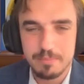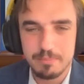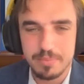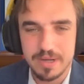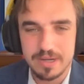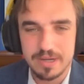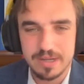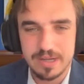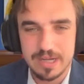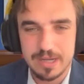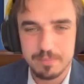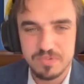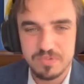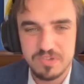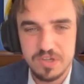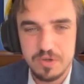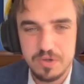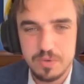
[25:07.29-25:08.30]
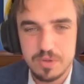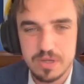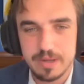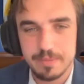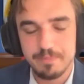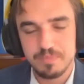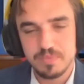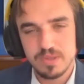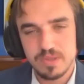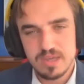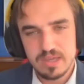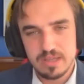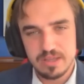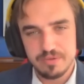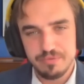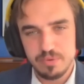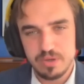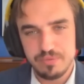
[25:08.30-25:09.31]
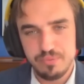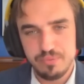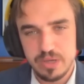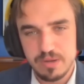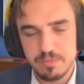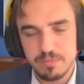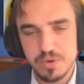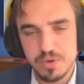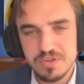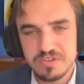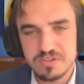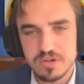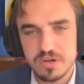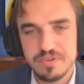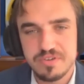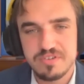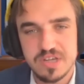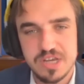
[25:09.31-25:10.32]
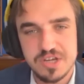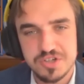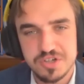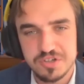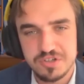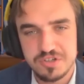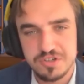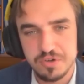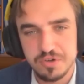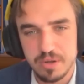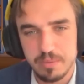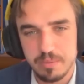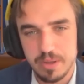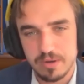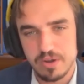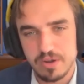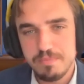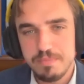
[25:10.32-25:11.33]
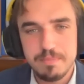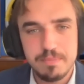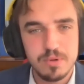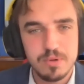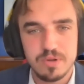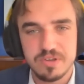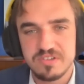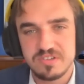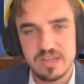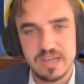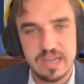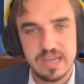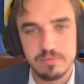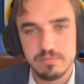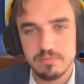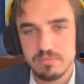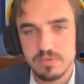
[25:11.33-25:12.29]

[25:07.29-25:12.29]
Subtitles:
But Theo, if we can move this conversation to a lot of people are saying